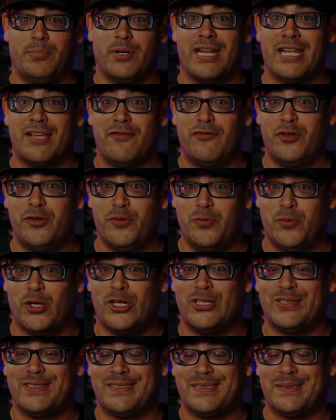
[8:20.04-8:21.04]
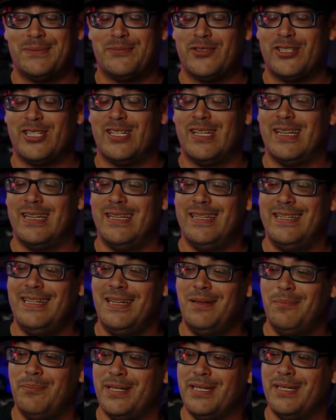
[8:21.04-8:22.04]
But if you want something a
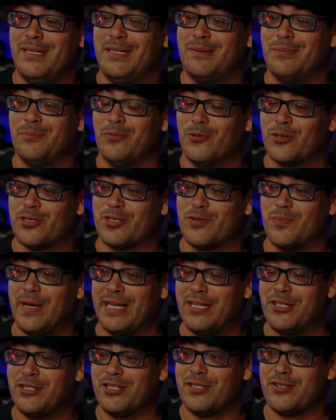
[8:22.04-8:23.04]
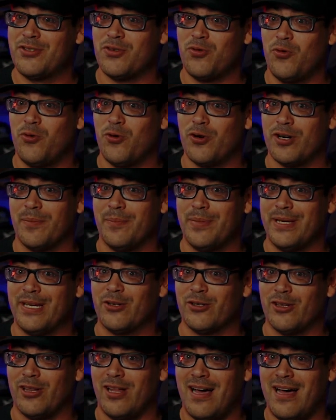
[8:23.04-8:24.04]
little bit more spacious or a
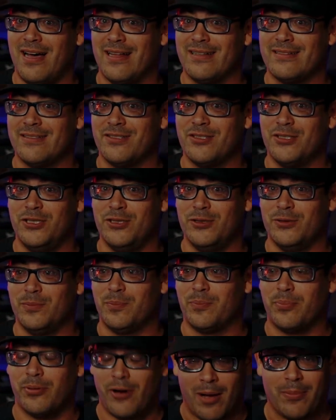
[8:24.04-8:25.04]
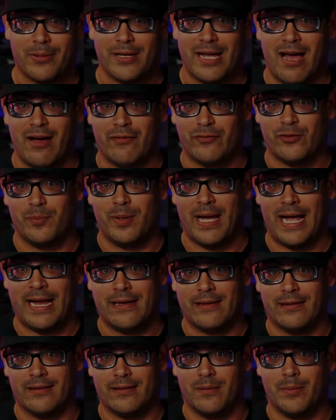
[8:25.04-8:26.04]
bigger lot, you probably have to pay
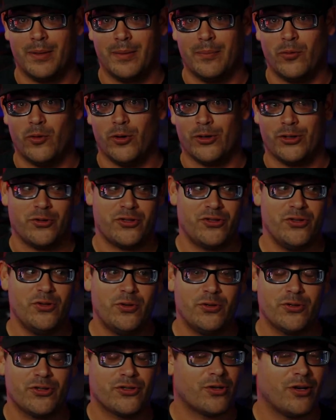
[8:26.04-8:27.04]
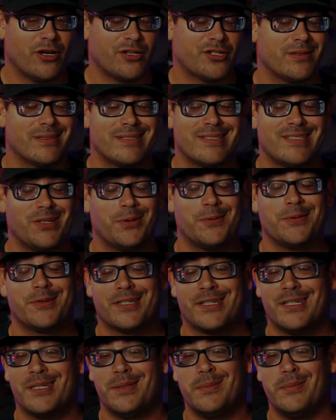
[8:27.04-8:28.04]
a little bit more. Those new constructions don't
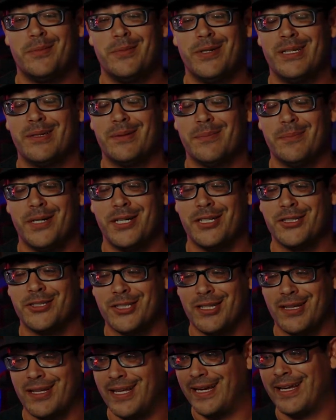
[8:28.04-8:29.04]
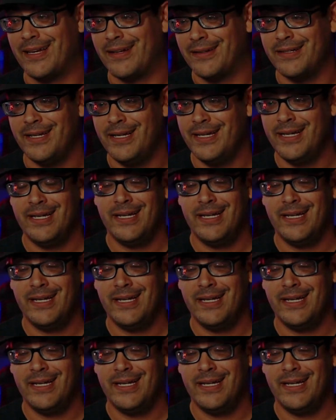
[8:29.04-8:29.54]
come with much land.